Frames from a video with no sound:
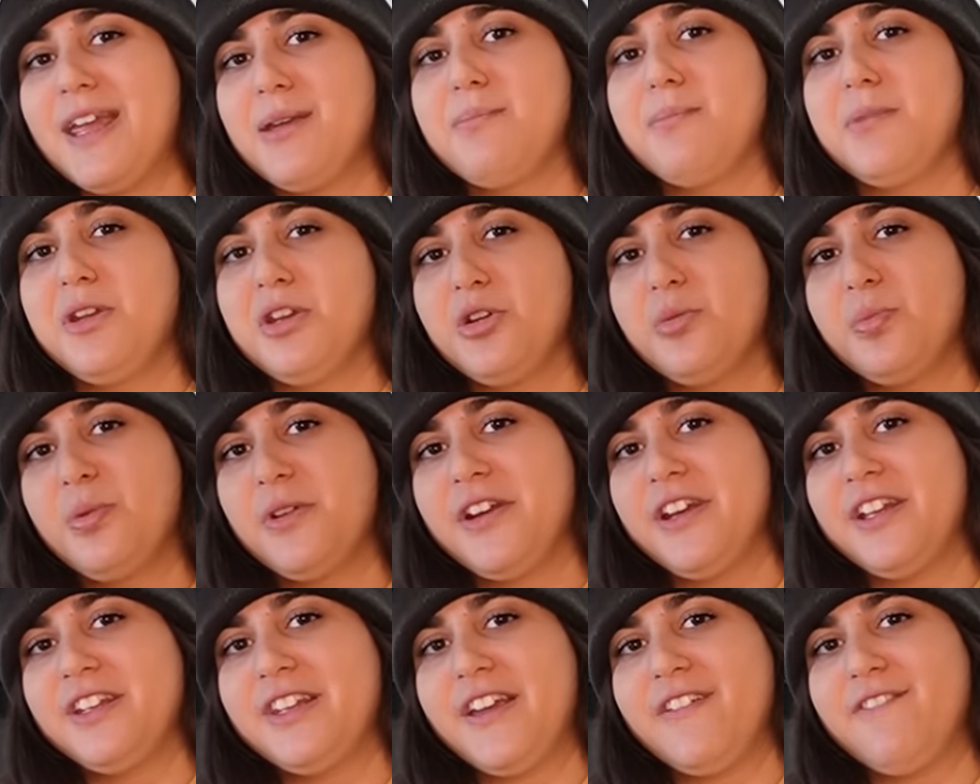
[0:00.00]
a meal
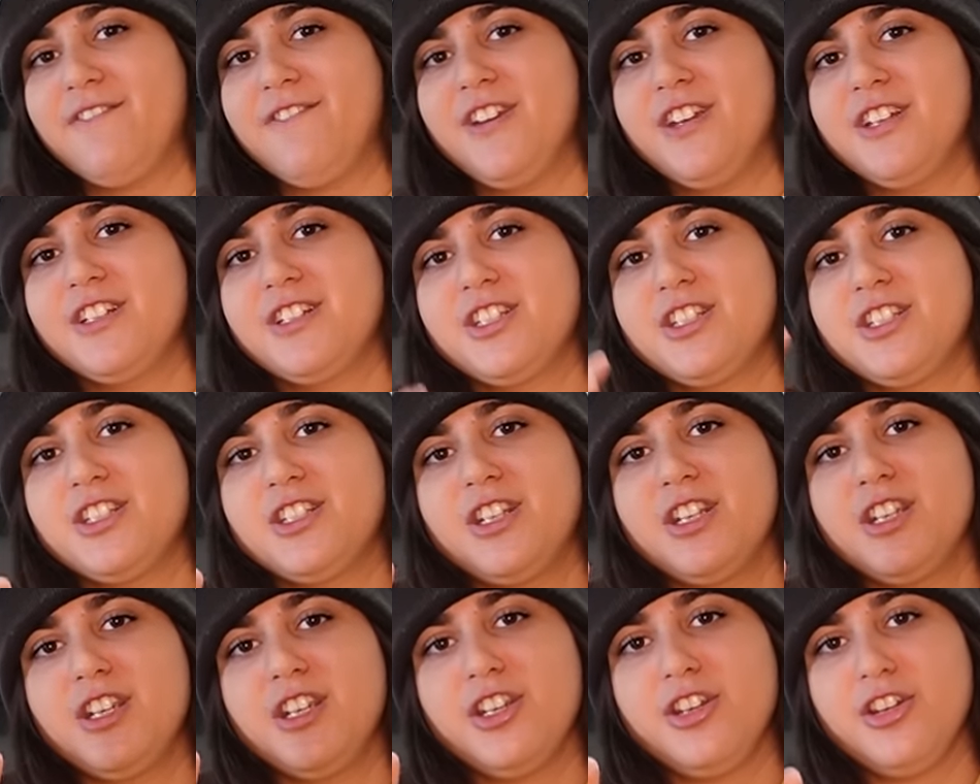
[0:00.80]
plan that
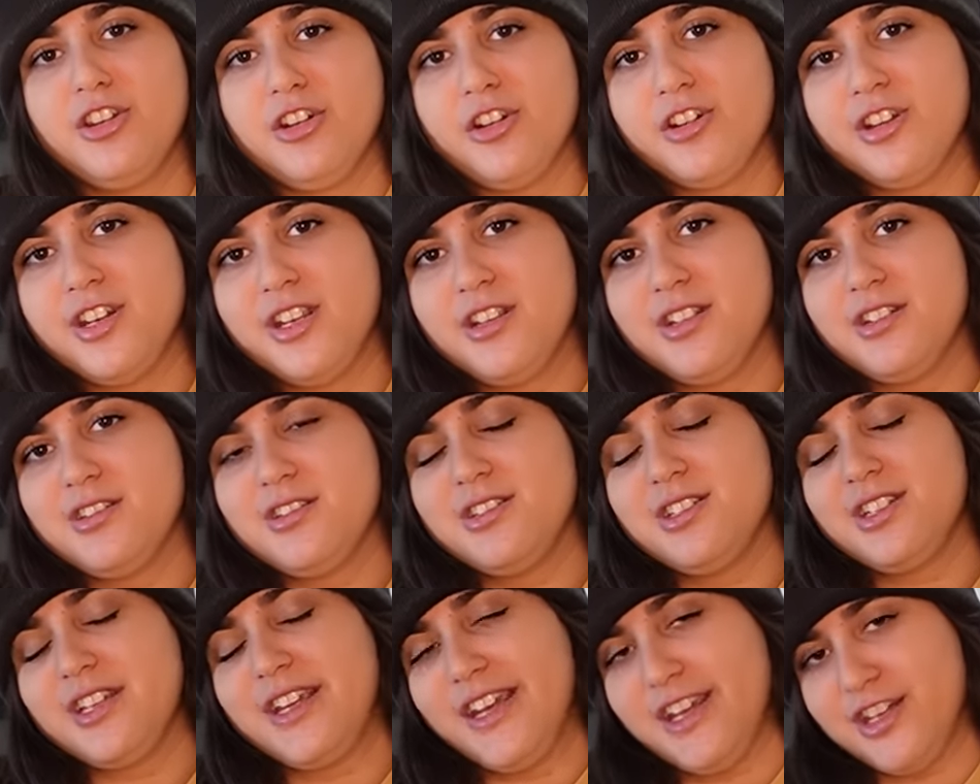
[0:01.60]
fits your
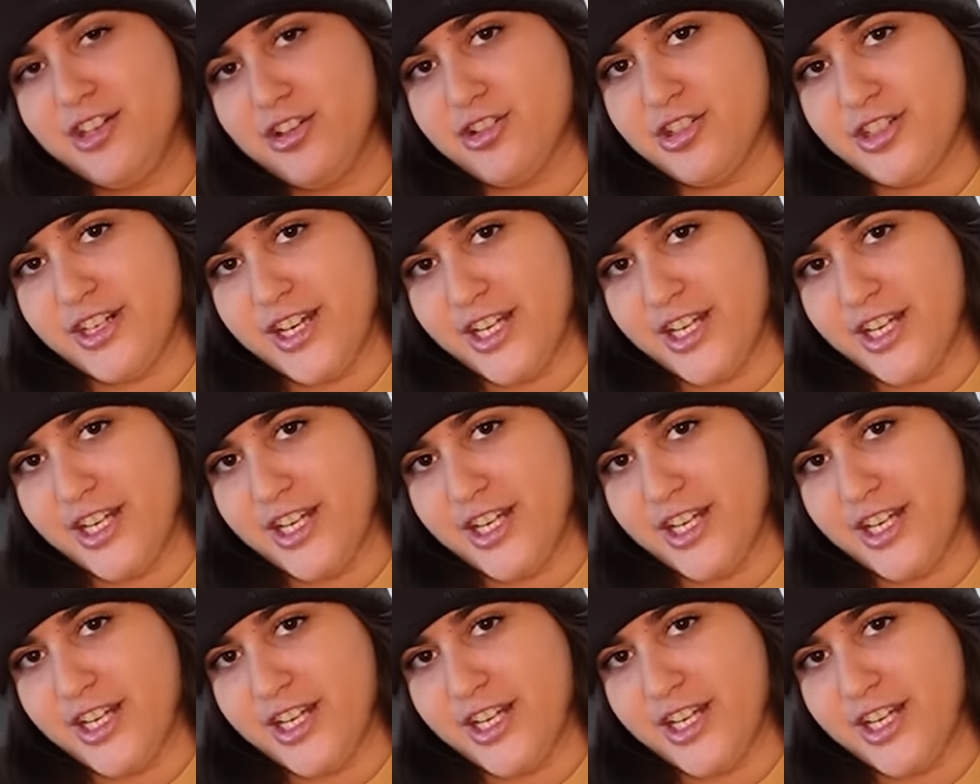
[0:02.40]
needs and your